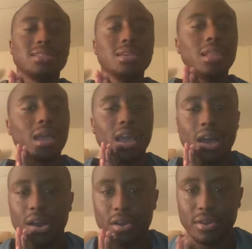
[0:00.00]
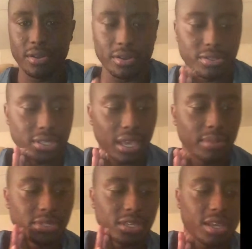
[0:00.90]
did like how all the girls
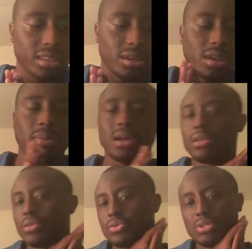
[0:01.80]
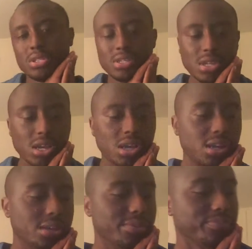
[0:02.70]
came together about losing
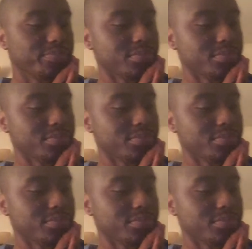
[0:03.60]
a